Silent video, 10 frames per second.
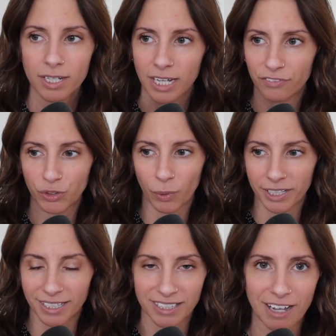if you wanted
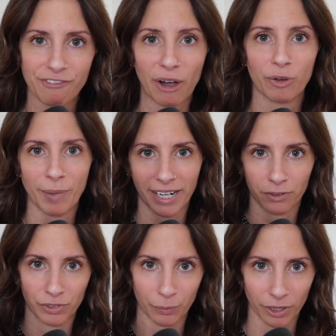to get that fountain back and
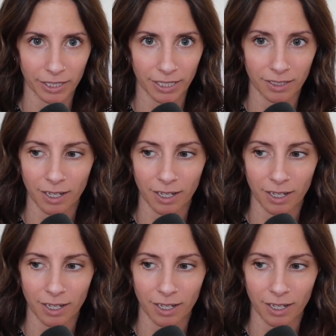reworking.